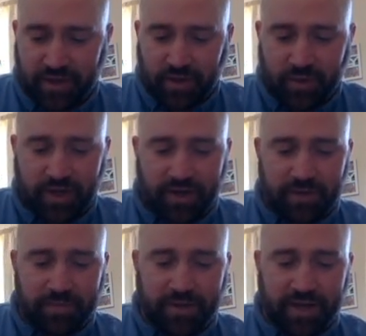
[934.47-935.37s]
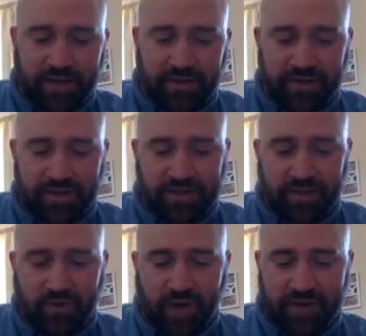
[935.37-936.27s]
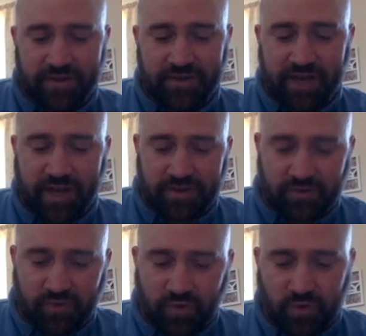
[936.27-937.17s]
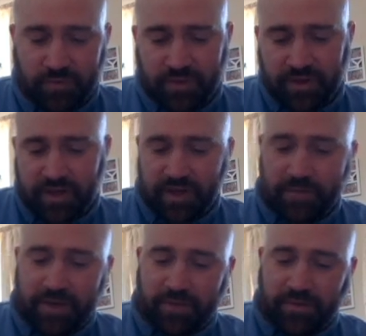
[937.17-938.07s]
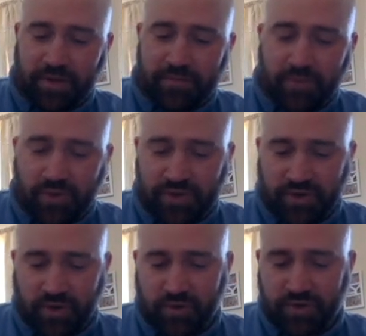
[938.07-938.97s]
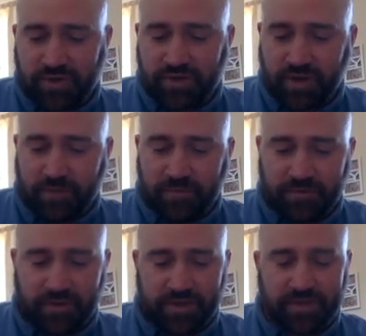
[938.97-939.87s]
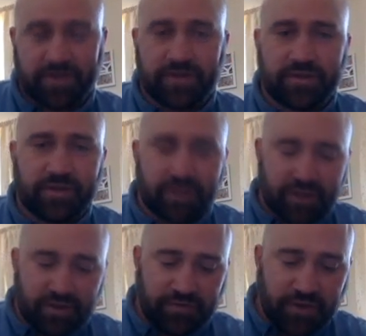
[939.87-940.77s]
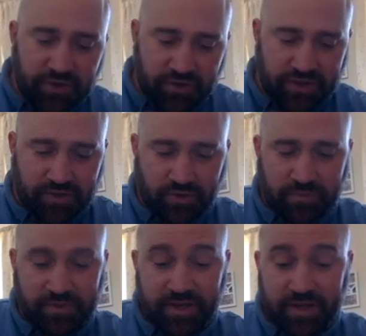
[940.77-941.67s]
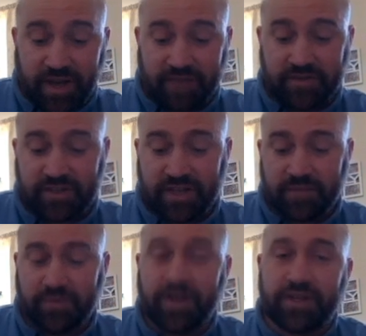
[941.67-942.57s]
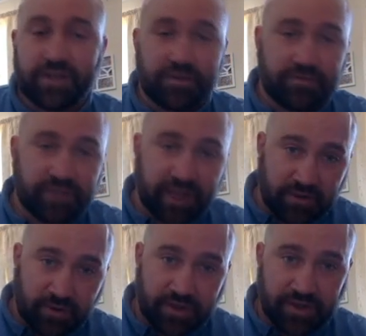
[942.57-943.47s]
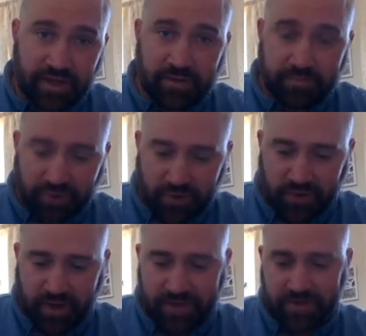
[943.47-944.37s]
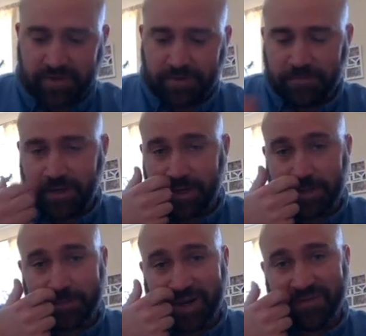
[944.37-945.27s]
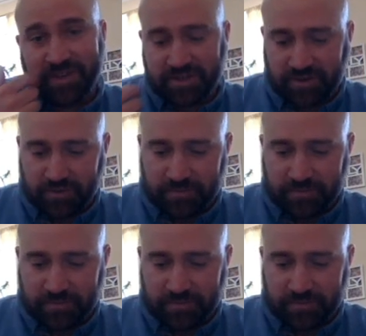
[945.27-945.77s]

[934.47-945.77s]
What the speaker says: We can't apply anything as direct as that as a rule. It might apply more so to some. For instance, the Futurist group did have a celebration of technology and progress in its manifesto.